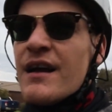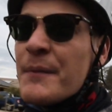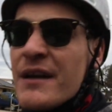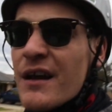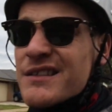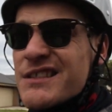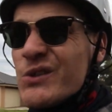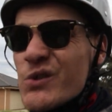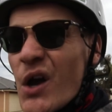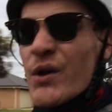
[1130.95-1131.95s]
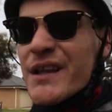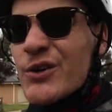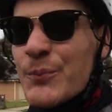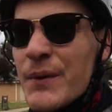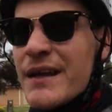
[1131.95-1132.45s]
I mean, I can still go a
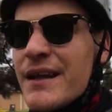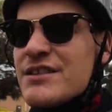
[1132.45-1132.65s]
little bit.